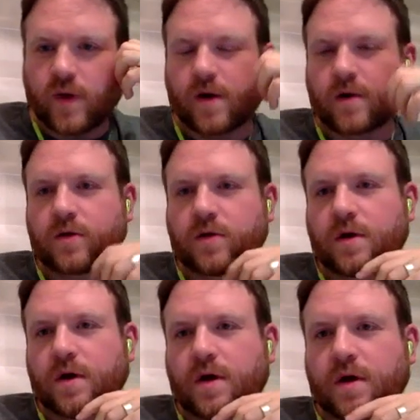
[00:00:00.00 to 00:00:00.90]
We are
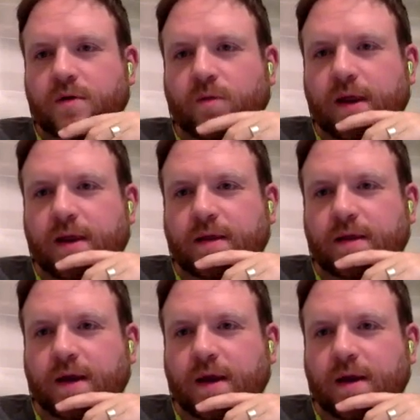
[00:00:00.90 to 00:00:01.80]
just waiting
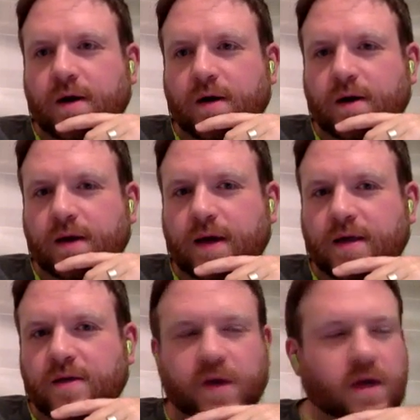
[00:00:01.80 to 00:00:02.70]
to get our
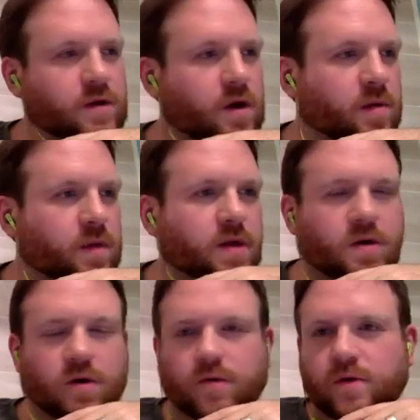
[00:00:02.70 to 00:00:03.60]
guest, Micky ScottBey
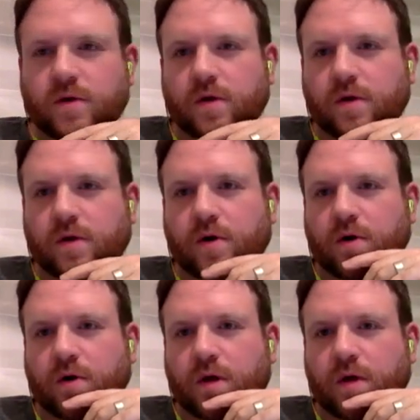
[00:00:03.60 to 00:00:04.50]
Jones, on the
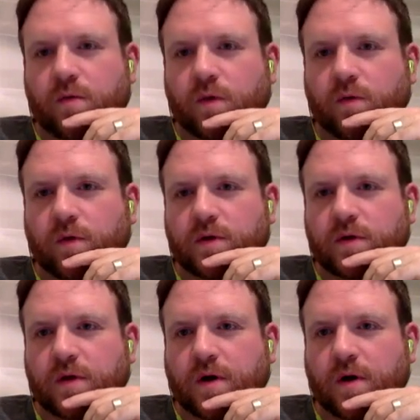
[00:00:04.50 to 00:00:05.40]
call, and we will
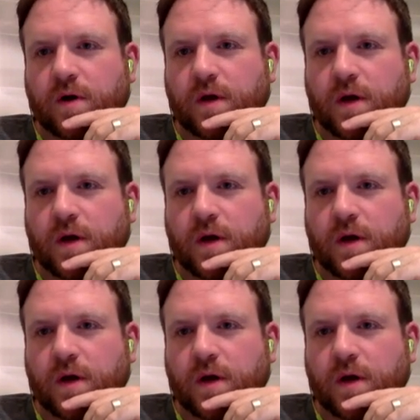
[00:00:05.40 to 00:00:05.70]
start